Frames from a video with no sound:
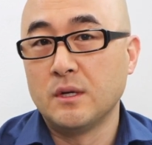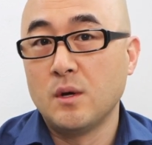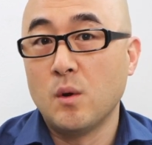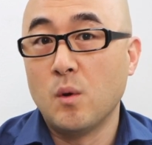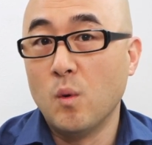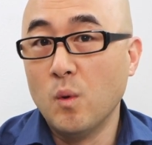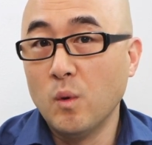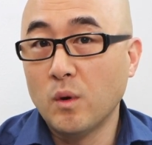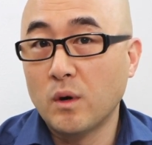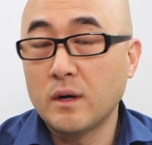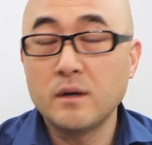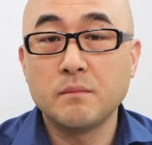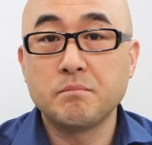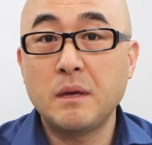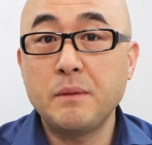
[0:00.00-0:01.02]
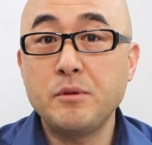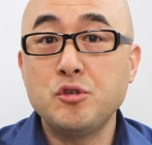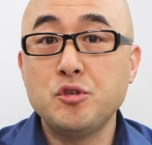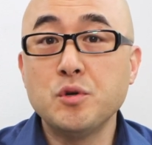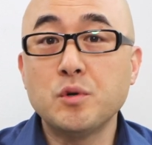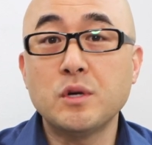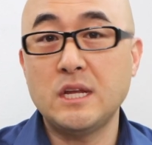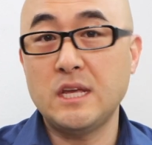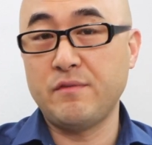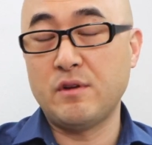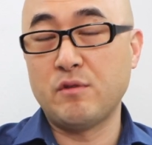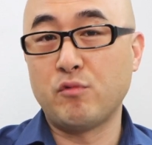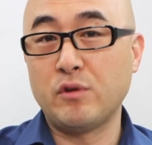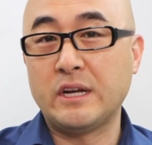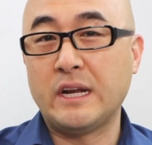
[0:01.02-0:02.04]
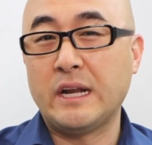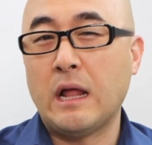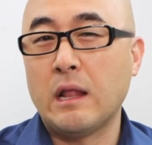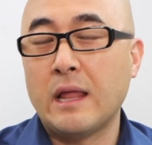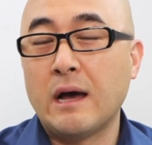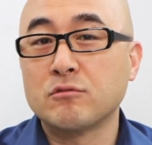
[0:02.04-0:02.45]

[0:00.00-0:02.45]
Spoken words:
Or maybe you could even read it out loud